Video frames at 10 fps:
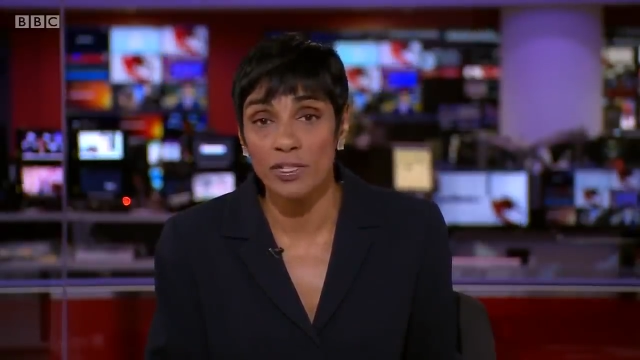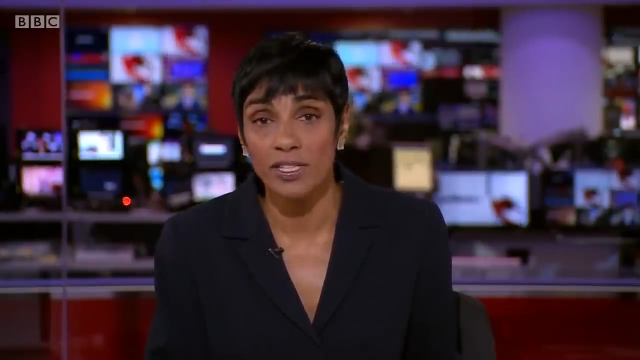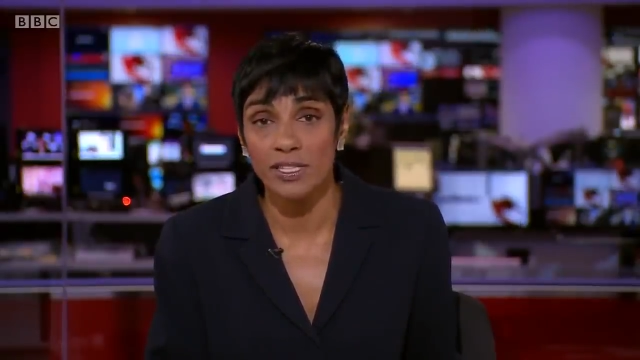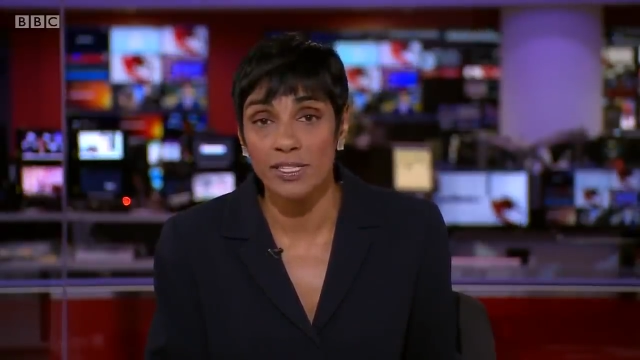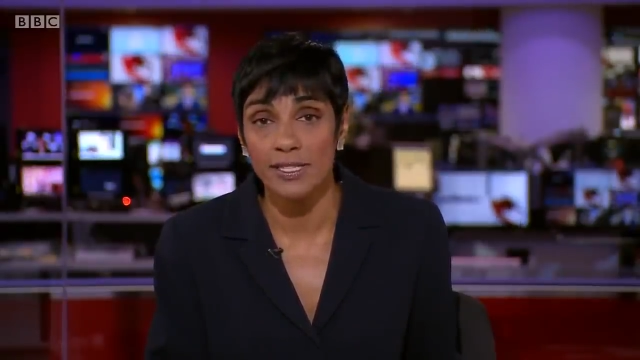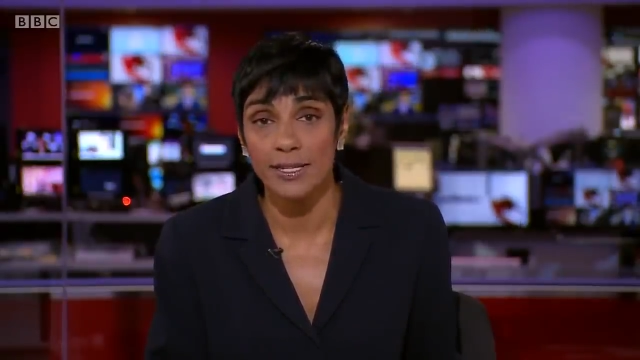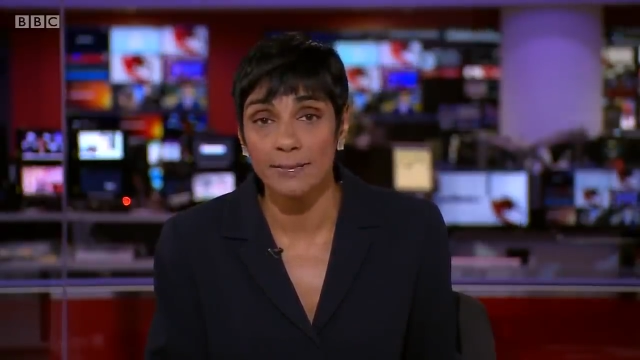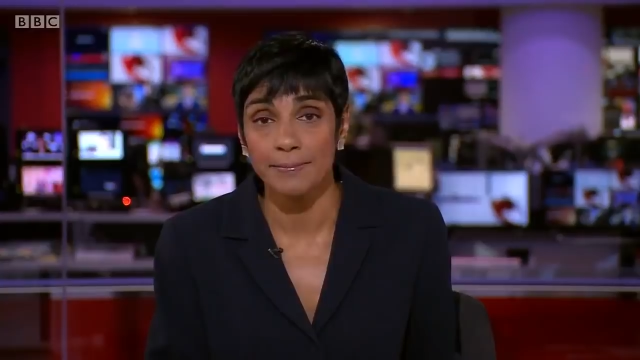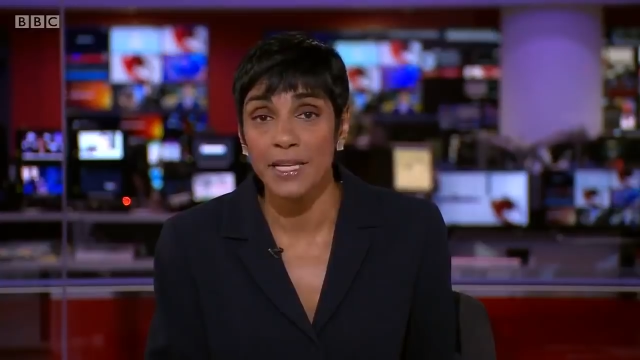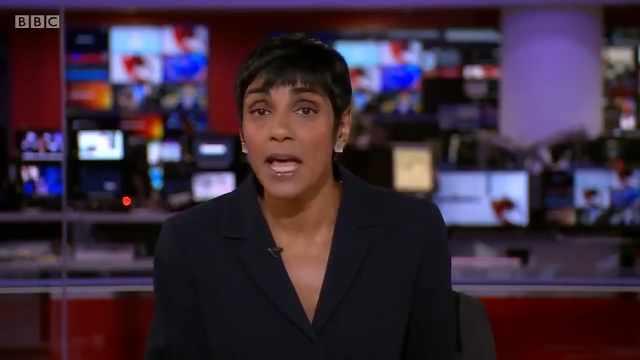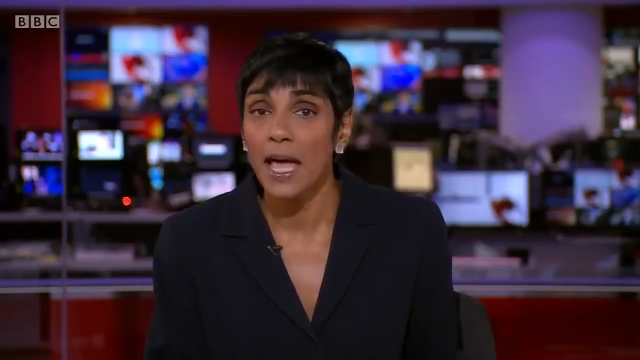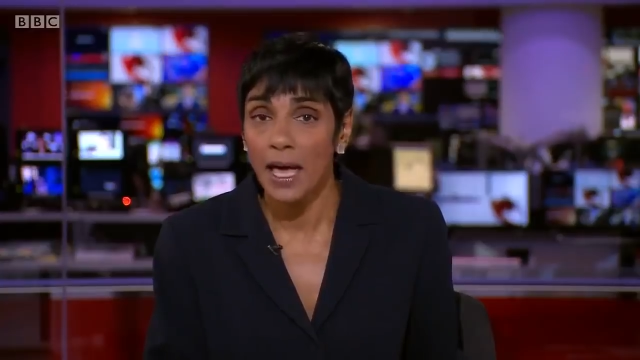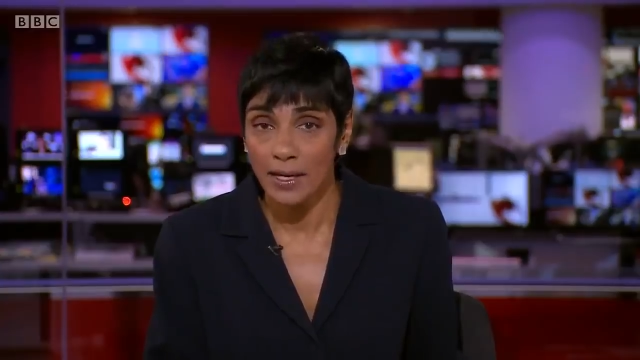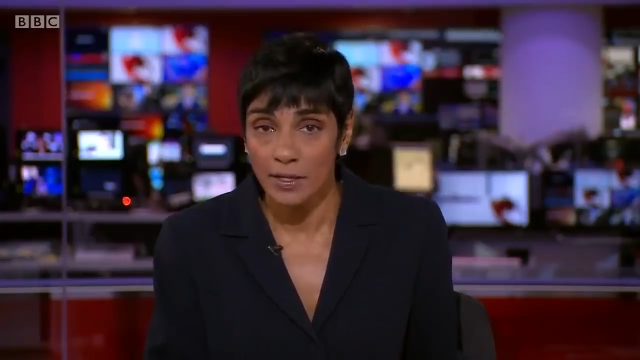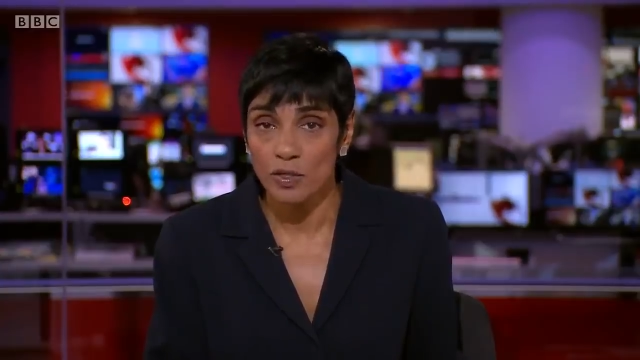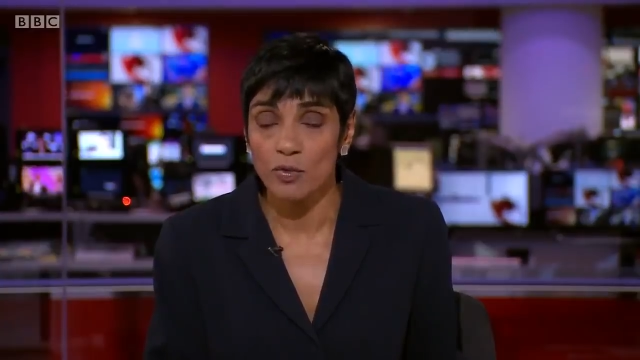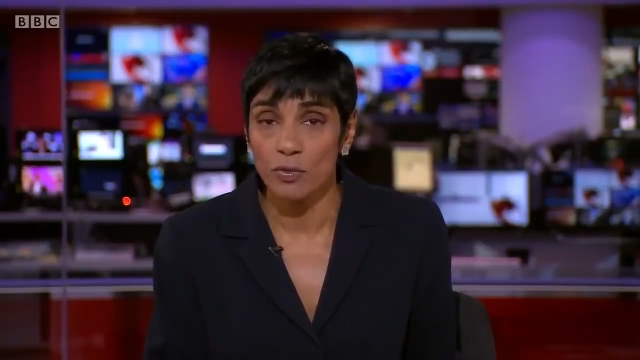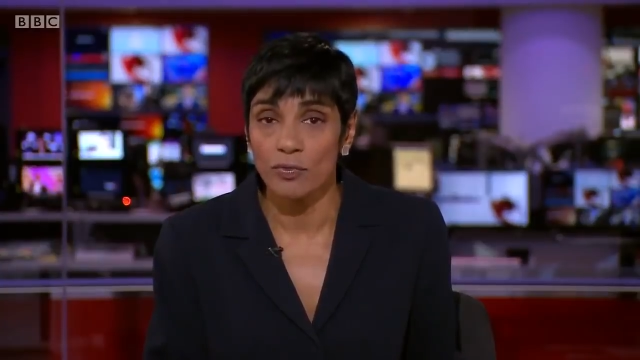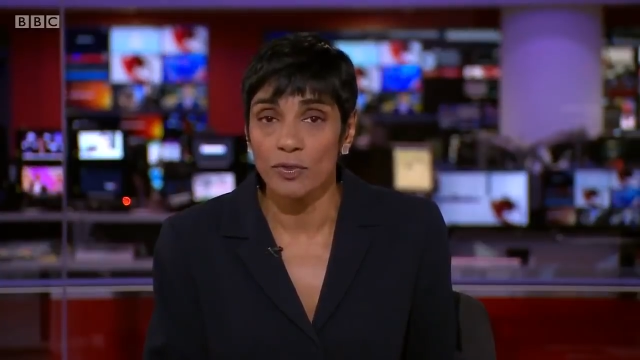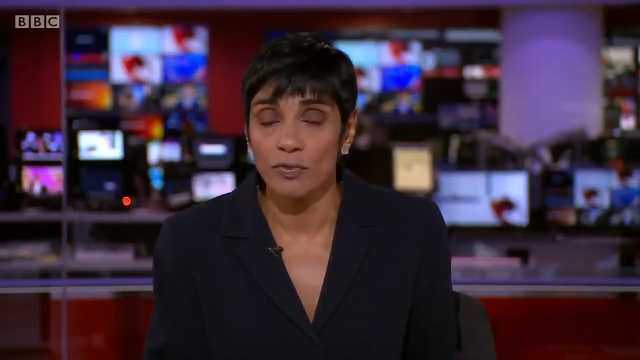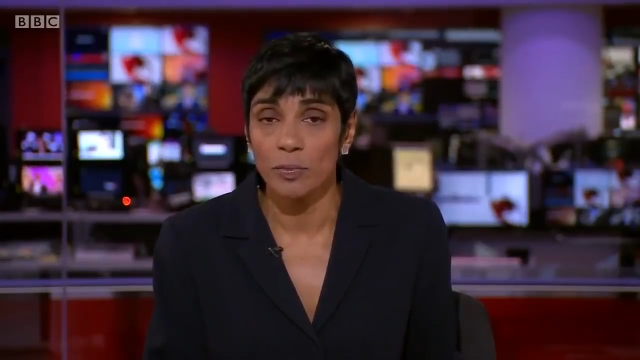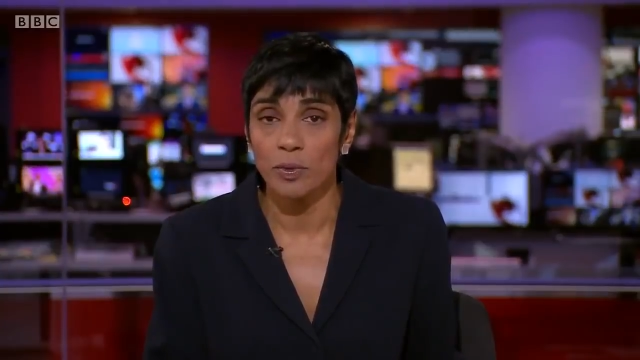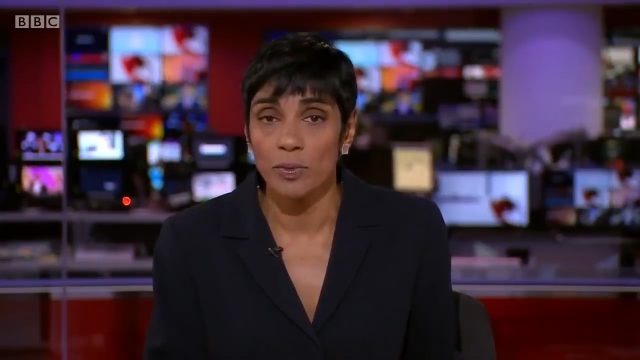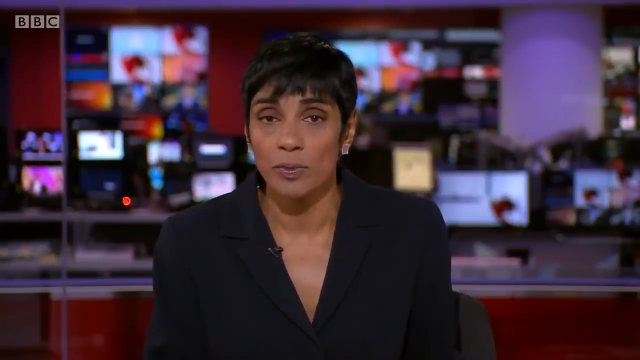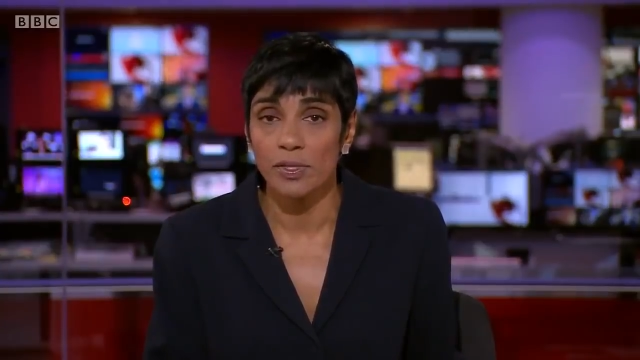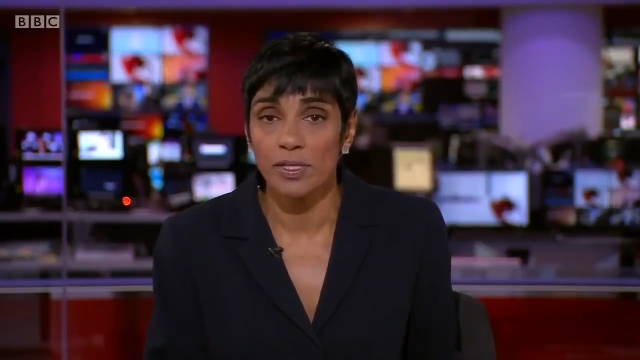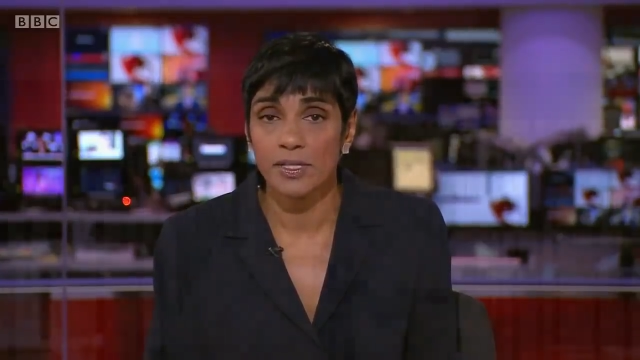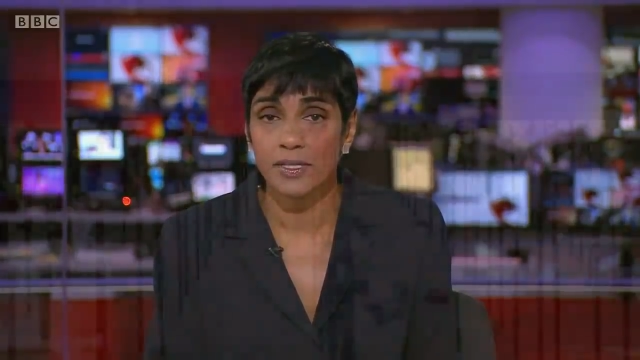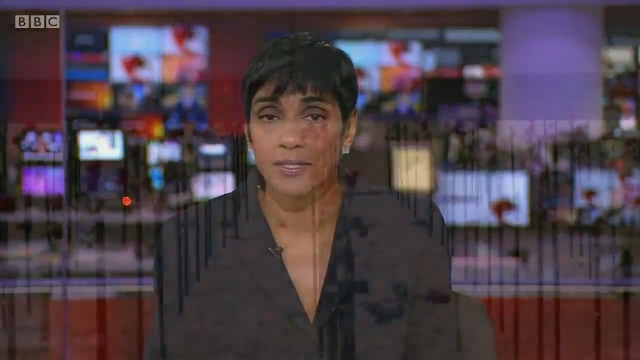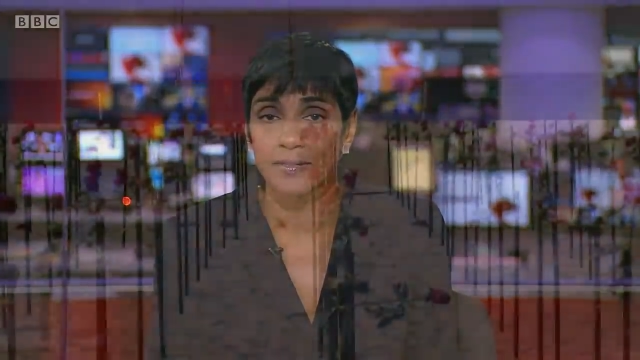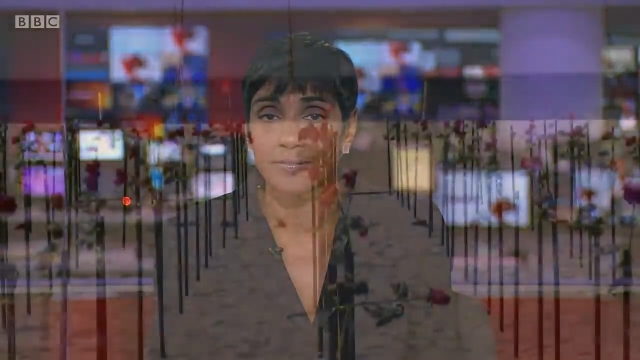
distancing. Angus Crawford reports.